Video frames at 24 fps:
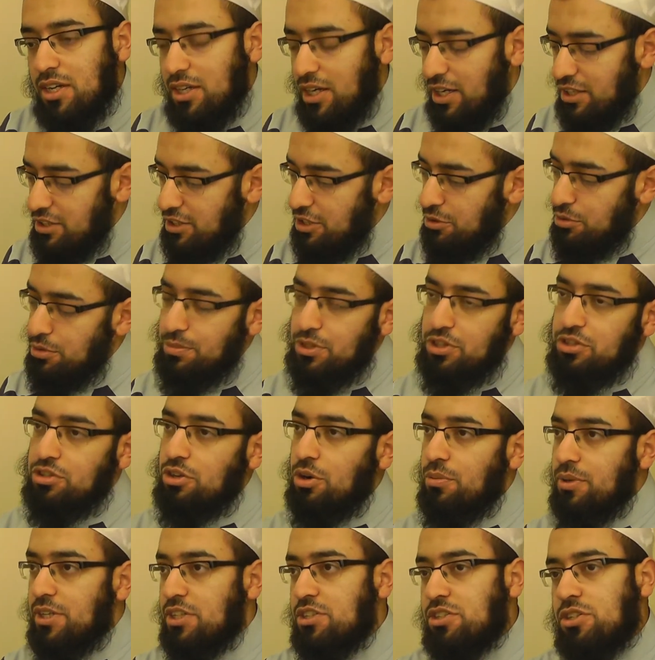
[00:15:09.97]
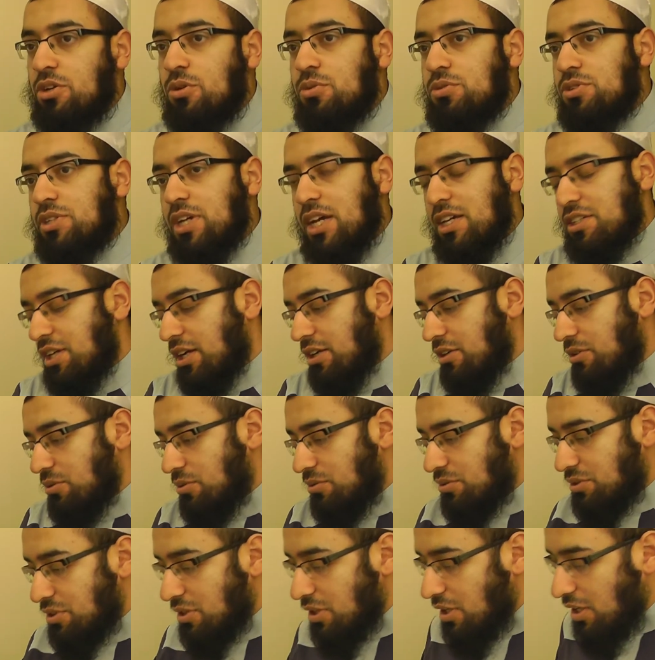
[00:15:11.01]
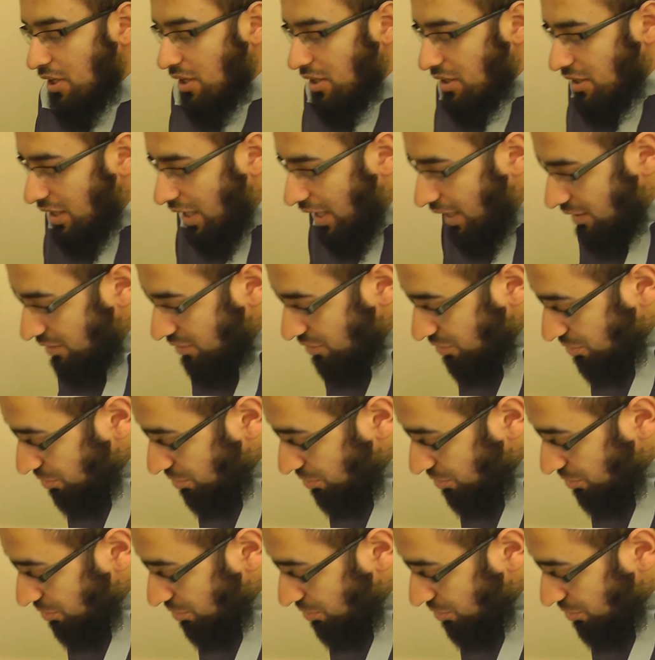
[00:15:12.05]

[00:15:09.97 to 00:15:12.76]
and he would be throwing stones at his ankles. And